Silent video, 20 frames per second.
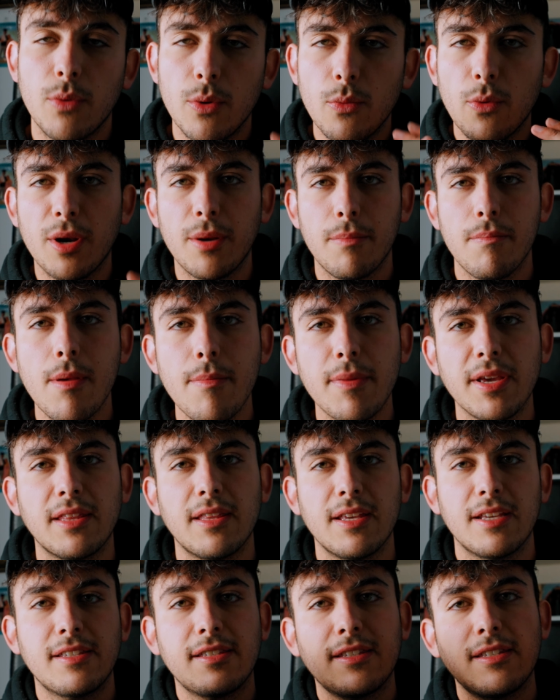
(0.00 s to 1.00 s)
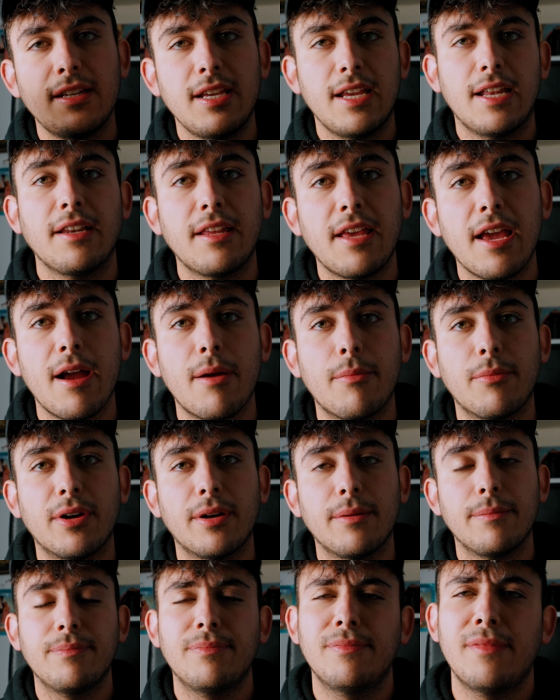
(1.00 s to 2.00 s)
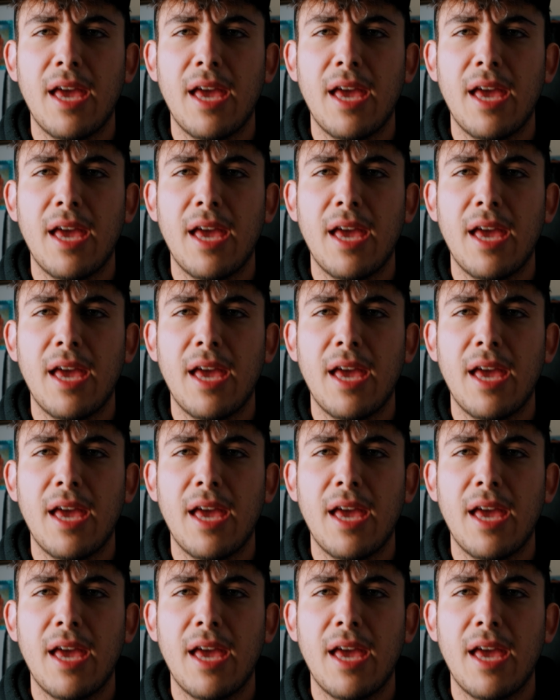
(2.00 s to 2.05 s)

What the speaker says: We want to mimic this in camera.